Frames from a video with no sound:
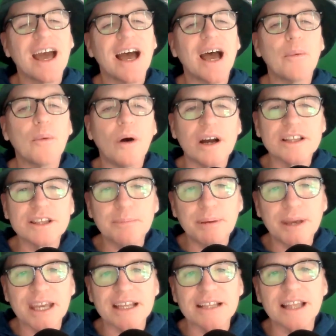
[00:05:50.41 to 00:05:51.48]
I walked the
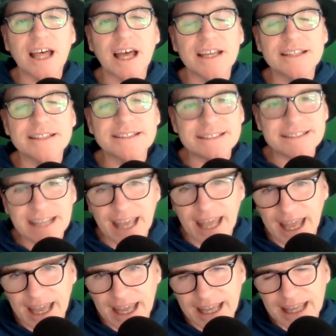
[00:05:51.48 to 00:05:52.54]
picket line
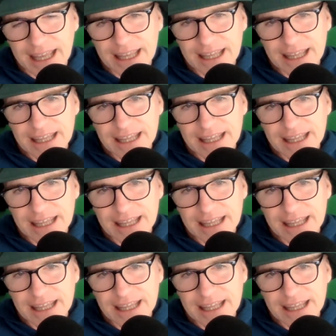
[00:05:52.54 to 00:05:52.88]
today